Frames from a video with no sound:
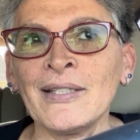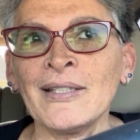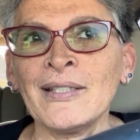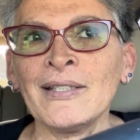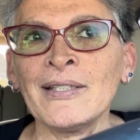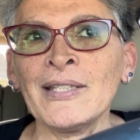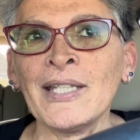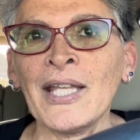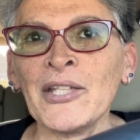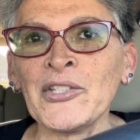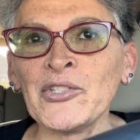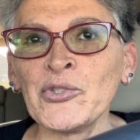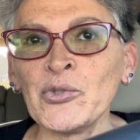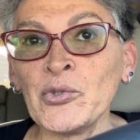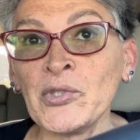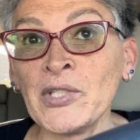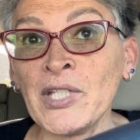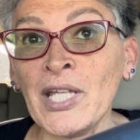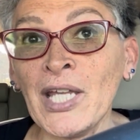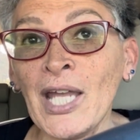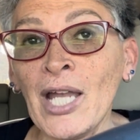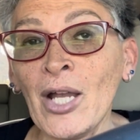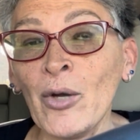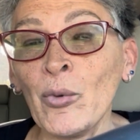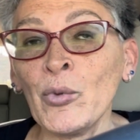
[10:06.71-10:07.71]
that you
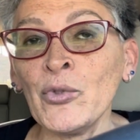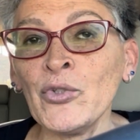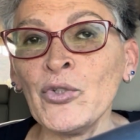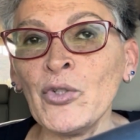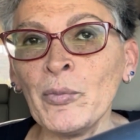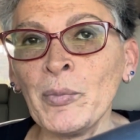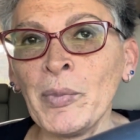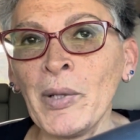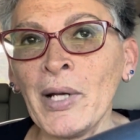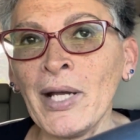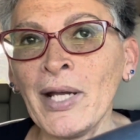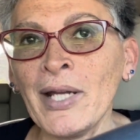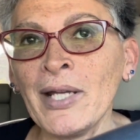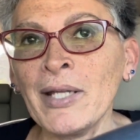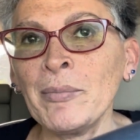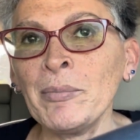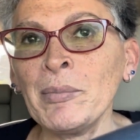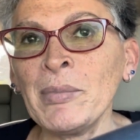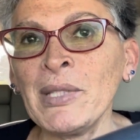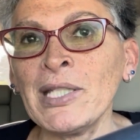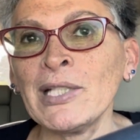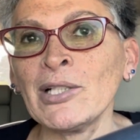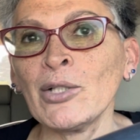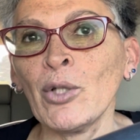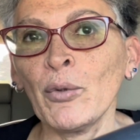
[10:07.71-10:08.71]
get when you buy
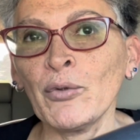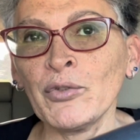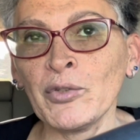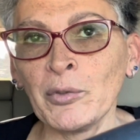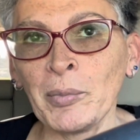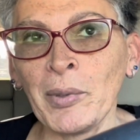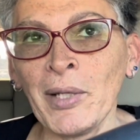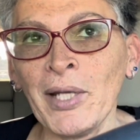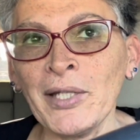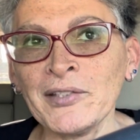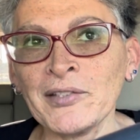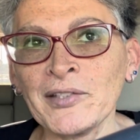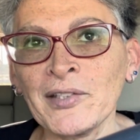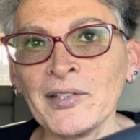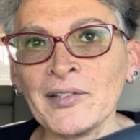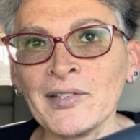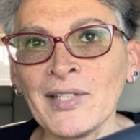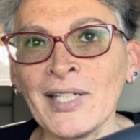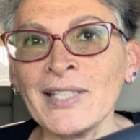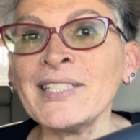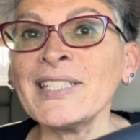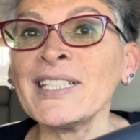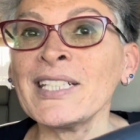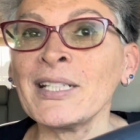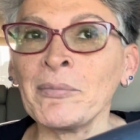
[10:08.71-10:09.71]
meatloaf spices. I
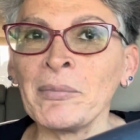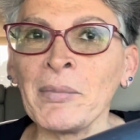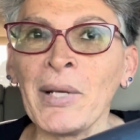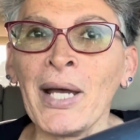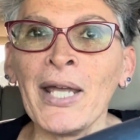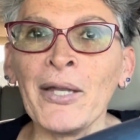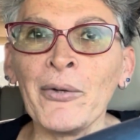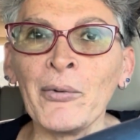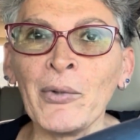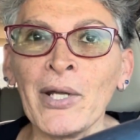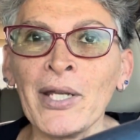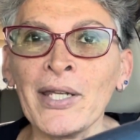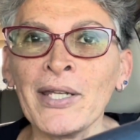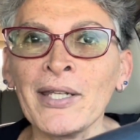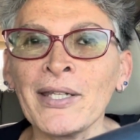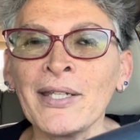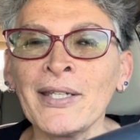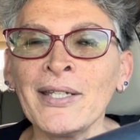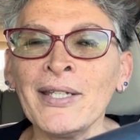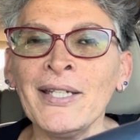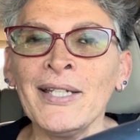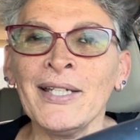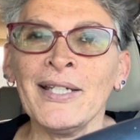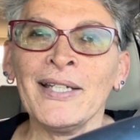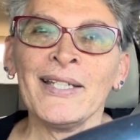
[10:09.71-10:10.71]
did it my way.
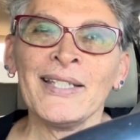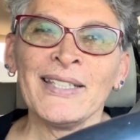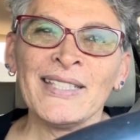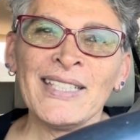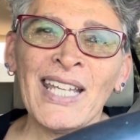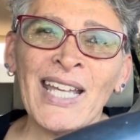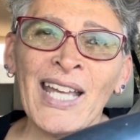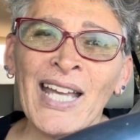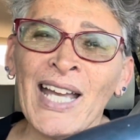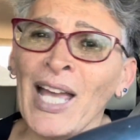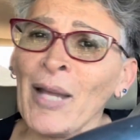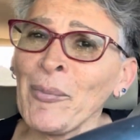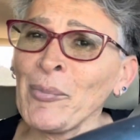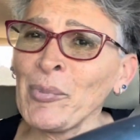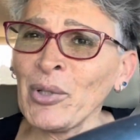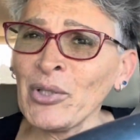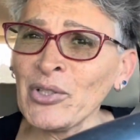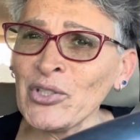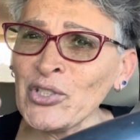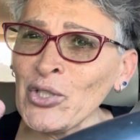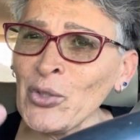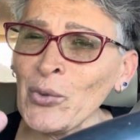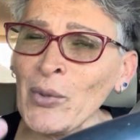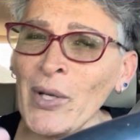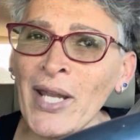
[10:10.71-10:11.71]
Yeah, I put
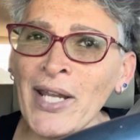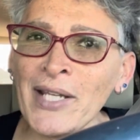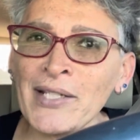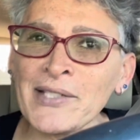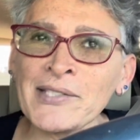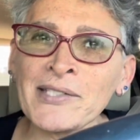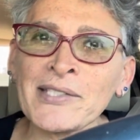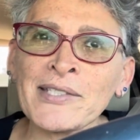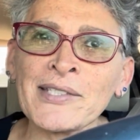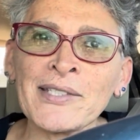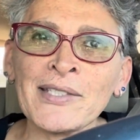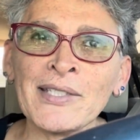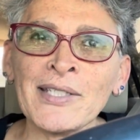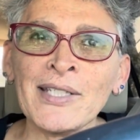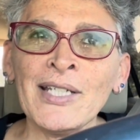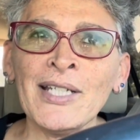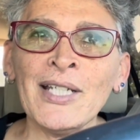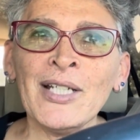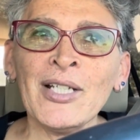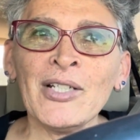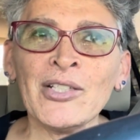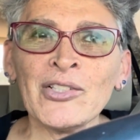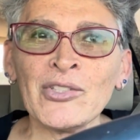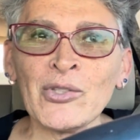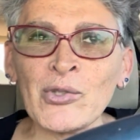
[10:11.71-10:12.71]
2 eggs,
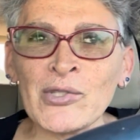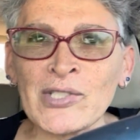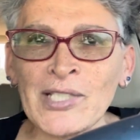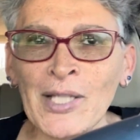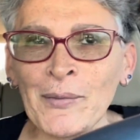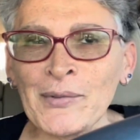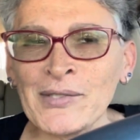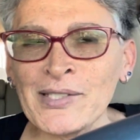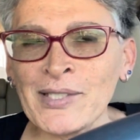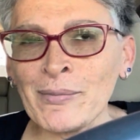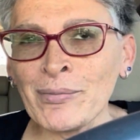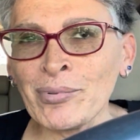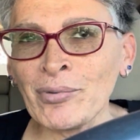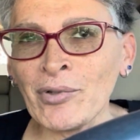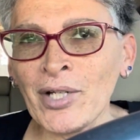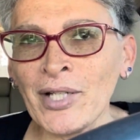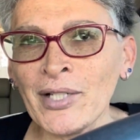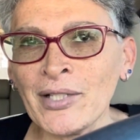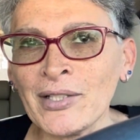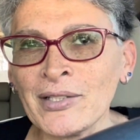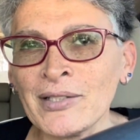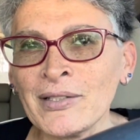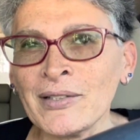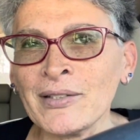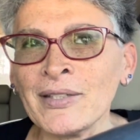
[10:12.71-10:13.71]
2 slices of bread,
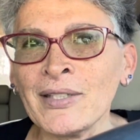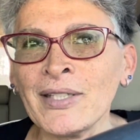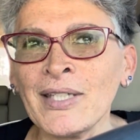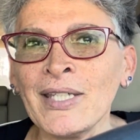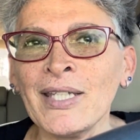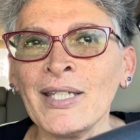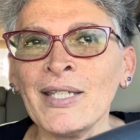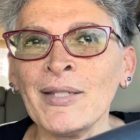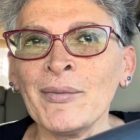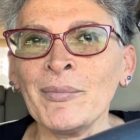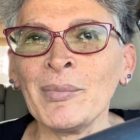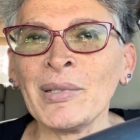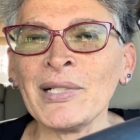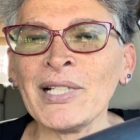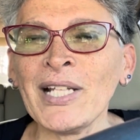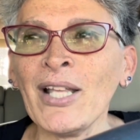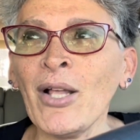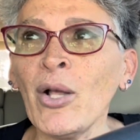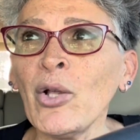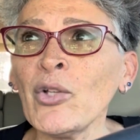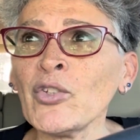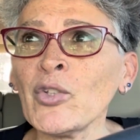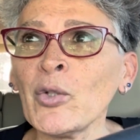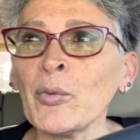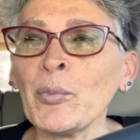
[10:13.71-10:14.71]
but I
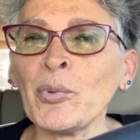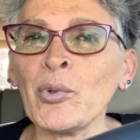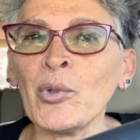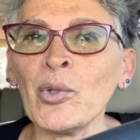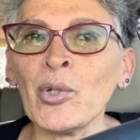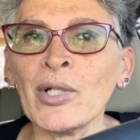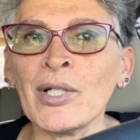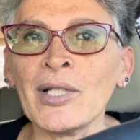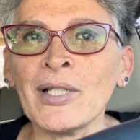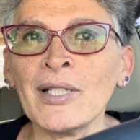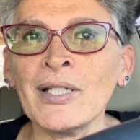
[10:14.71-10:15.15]
also put